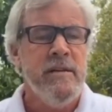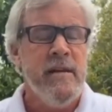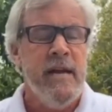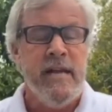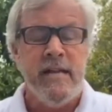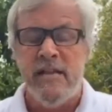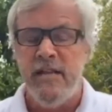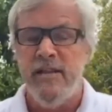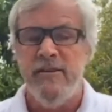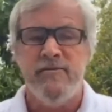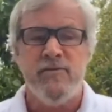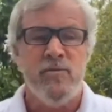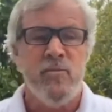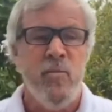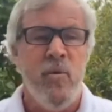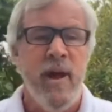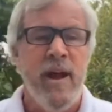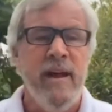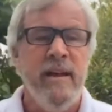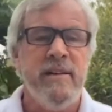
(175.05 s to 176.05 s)
it lifts
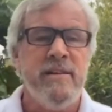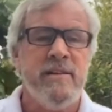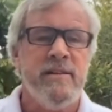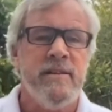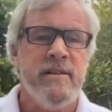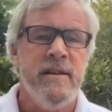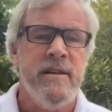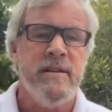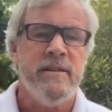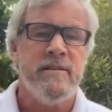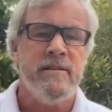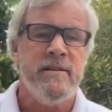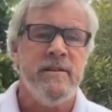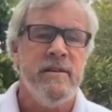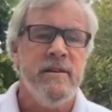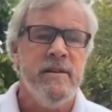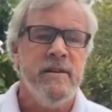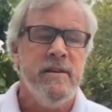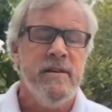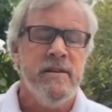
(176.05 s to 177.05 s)
weight, it
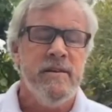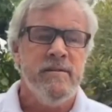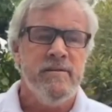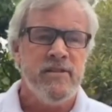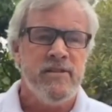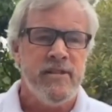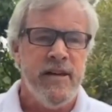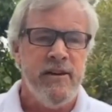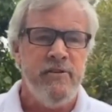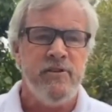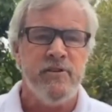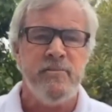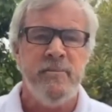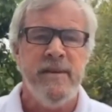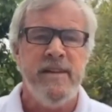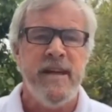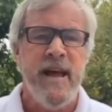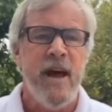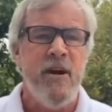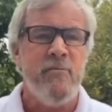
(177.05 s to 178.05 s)
centers
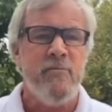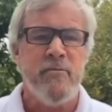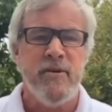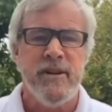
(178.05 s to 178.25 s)
me down,